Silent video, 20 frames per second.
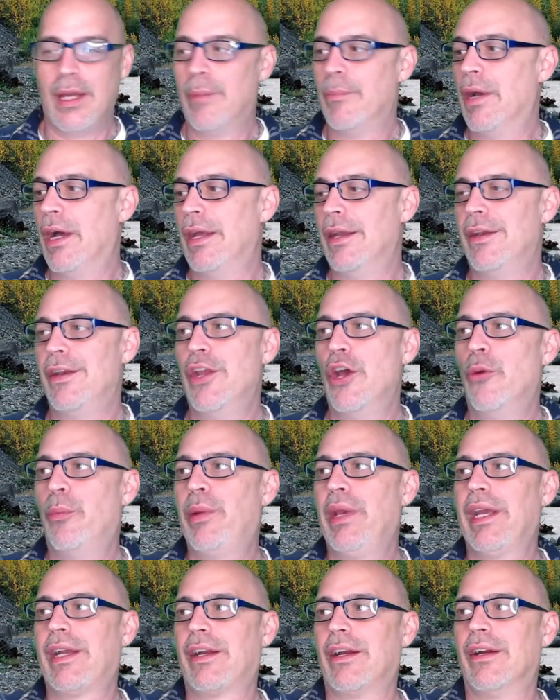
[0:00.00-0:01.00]
but no
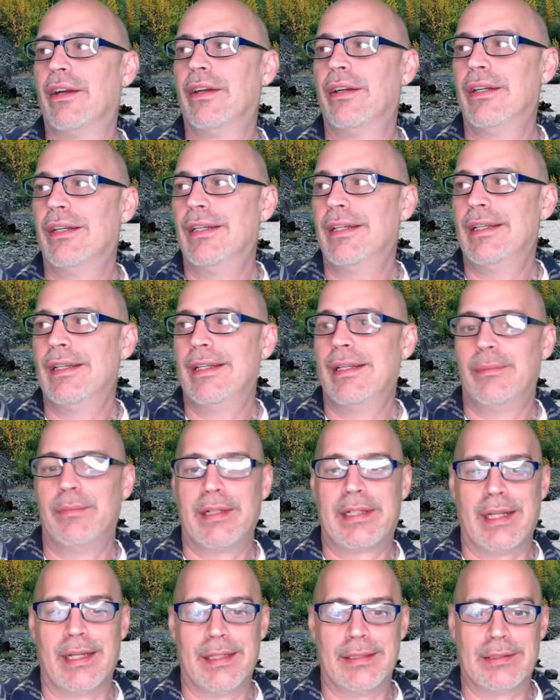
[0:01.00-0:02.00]
picker
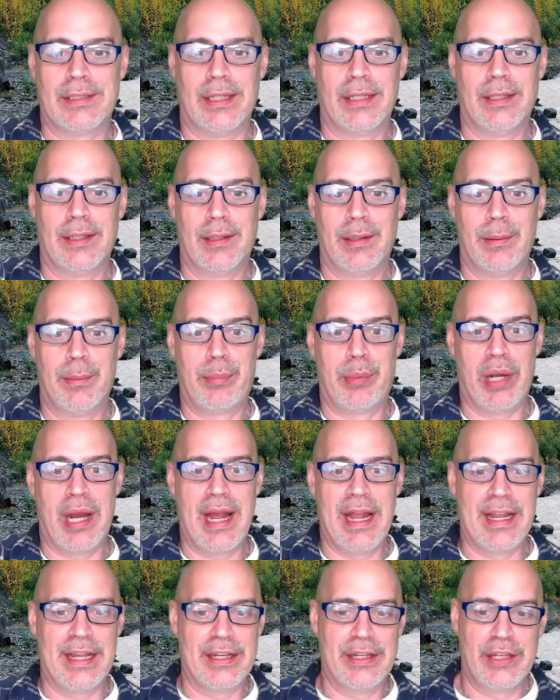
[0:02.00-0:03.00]
because
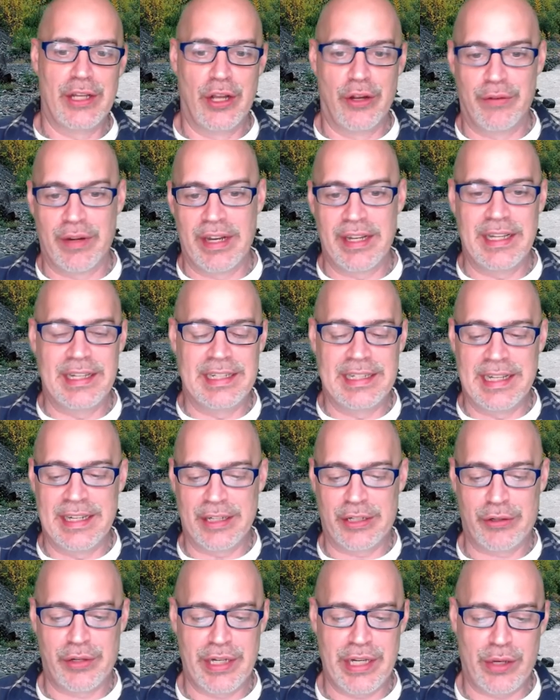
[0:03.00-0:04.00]
Brian over at Indiana
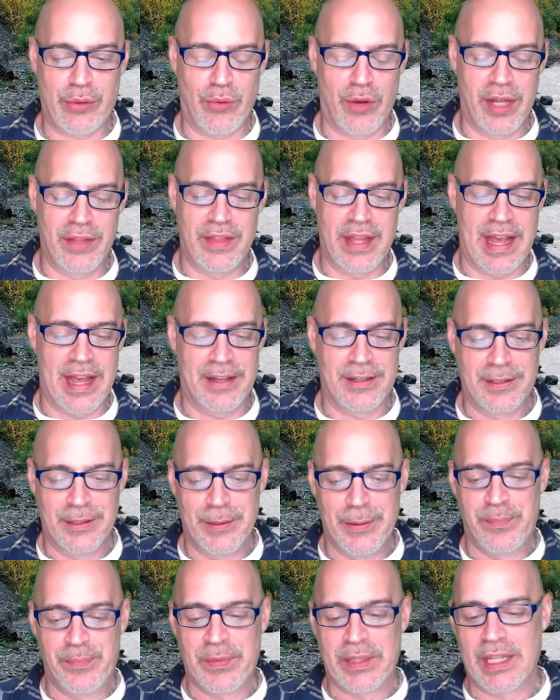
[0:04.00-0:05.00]
Creek won that.
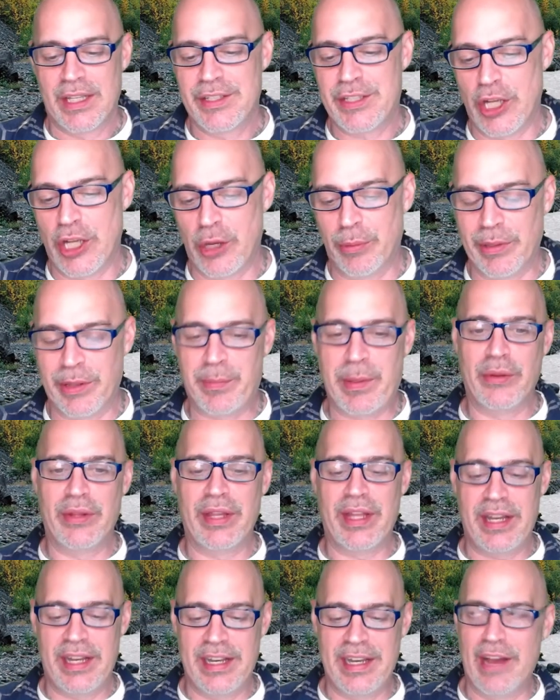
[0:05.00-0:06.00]
So, but the people
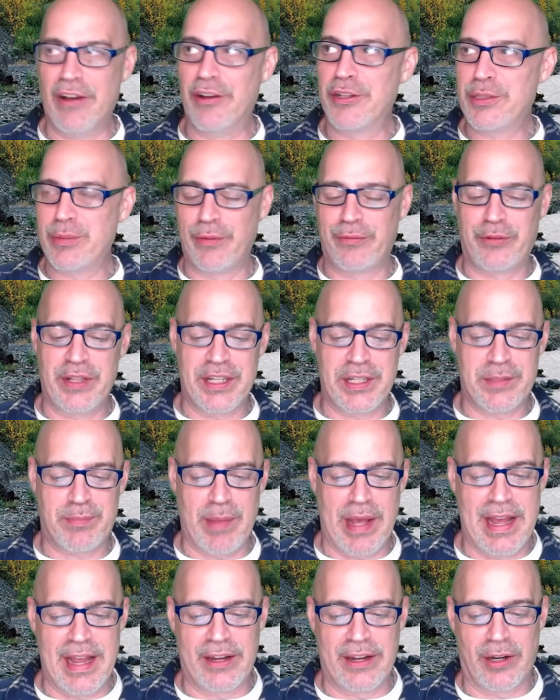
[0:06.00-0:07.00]
that are ineligible for this
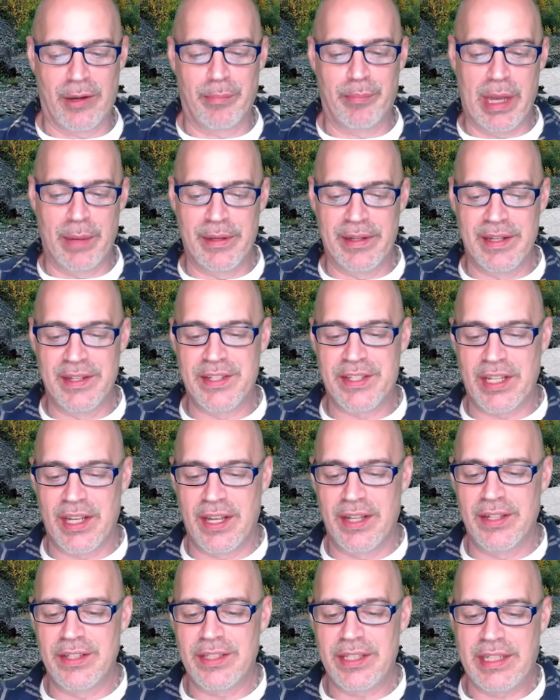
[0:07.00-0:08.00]
bag are Bubba &
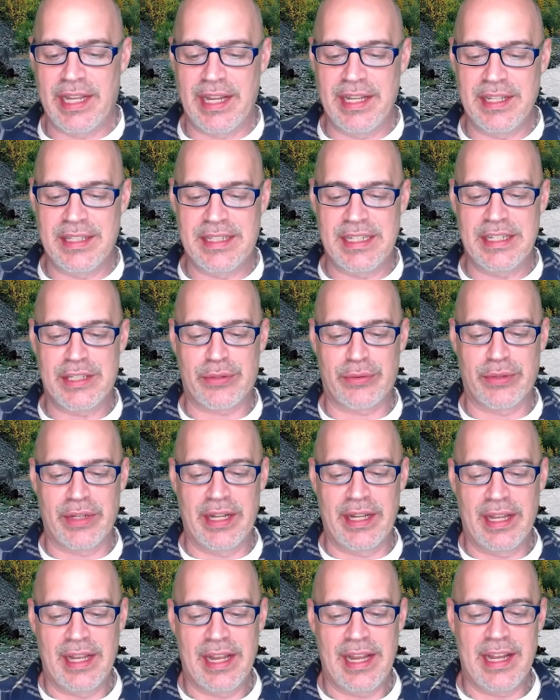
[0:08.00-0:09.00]
Sons, KC
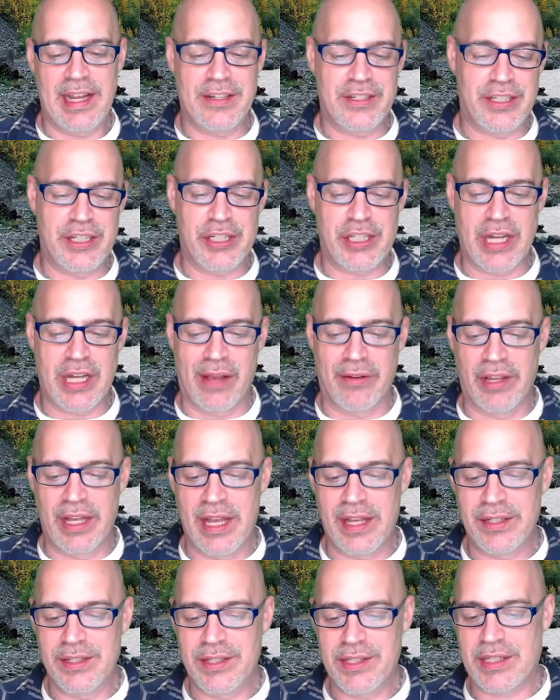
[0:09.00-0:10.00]
Sring, HD
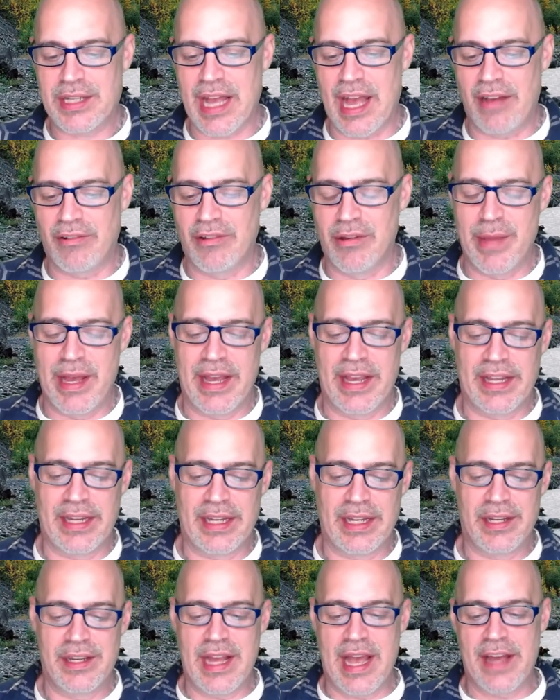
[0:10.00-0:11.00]
Shovelhead, Scott
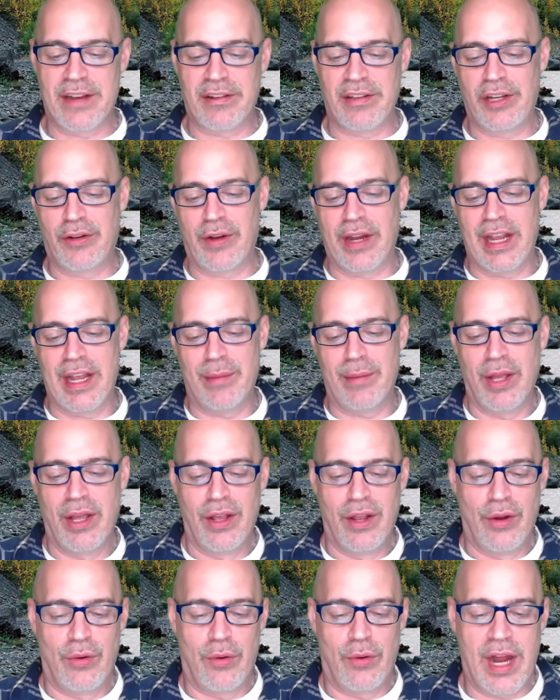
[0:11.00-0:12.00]
LeMay, Natalie Graham,
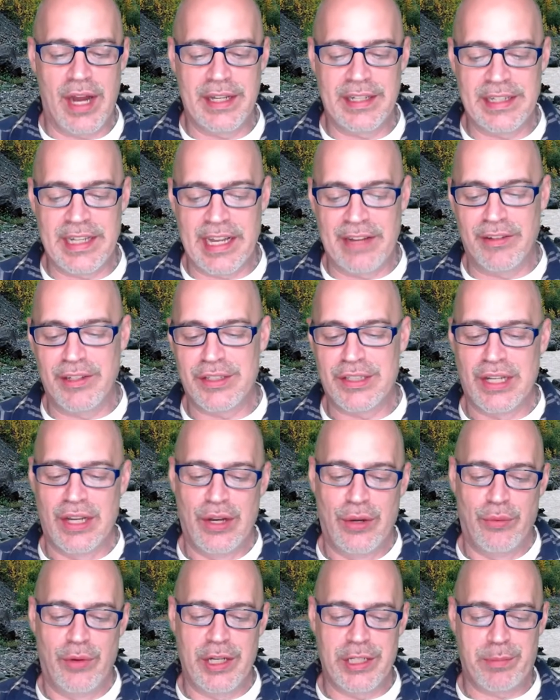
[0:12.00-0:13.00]
Ronnie Davis,
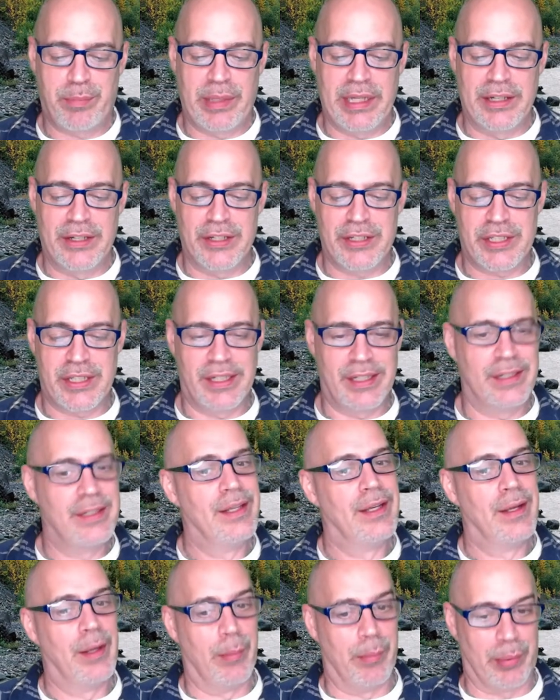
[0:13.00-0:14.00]
Rich Peterson,
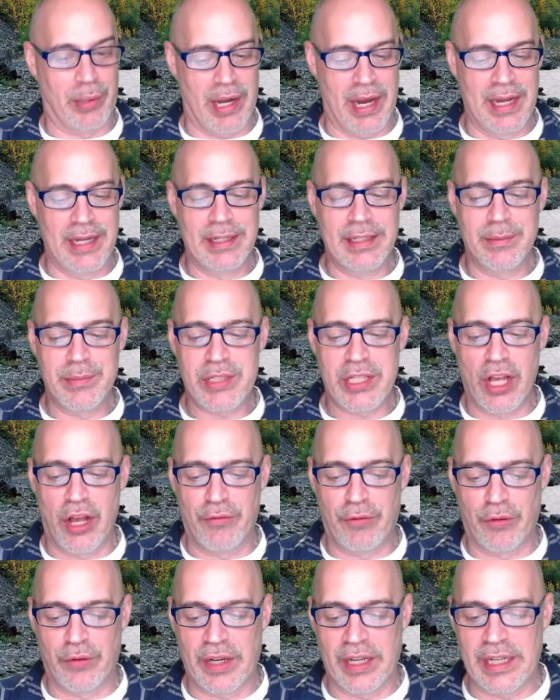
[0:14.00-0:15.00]
Brian
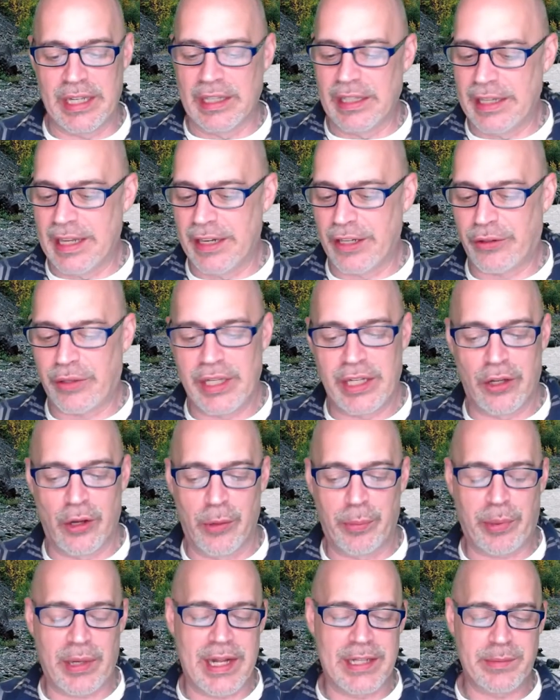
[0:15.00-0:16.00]
himself over at Indiana Creek
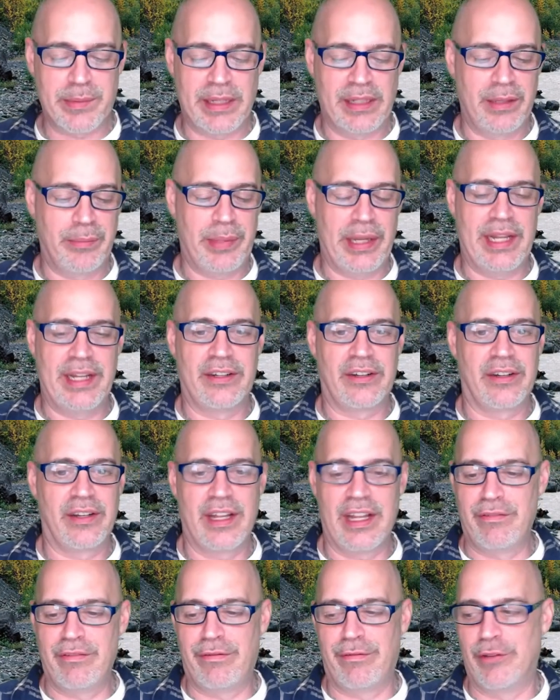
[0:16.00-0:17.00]
Gold Prospecting Paydirt,
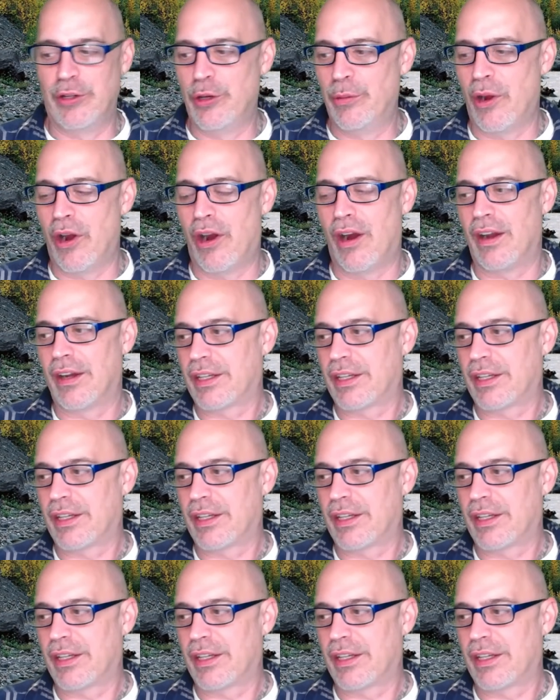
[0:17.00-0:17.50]
and Fubar,